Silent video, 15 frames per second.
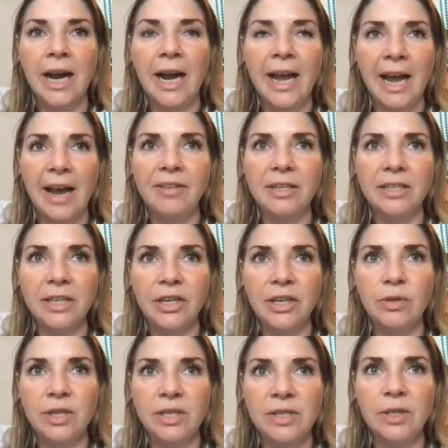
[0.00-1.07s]
I have to tell
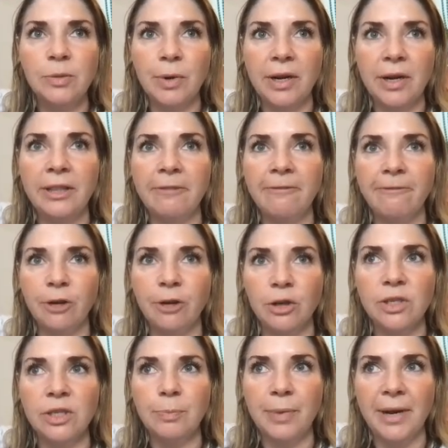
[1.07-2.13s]
you, this is probably the
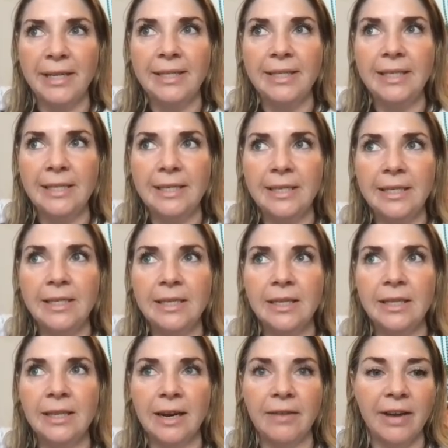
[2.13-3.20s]
first Pisces
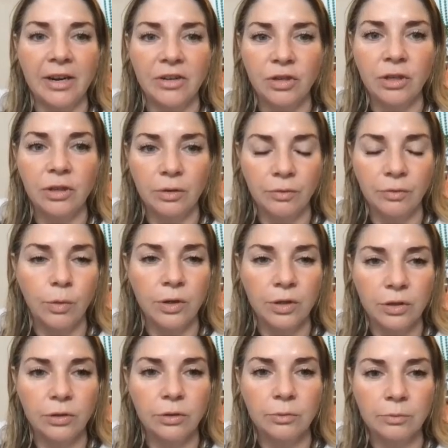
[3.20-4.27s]
season that I've actually looked
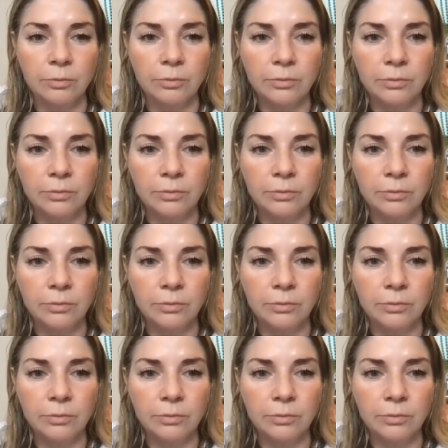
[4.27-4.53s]
forward to.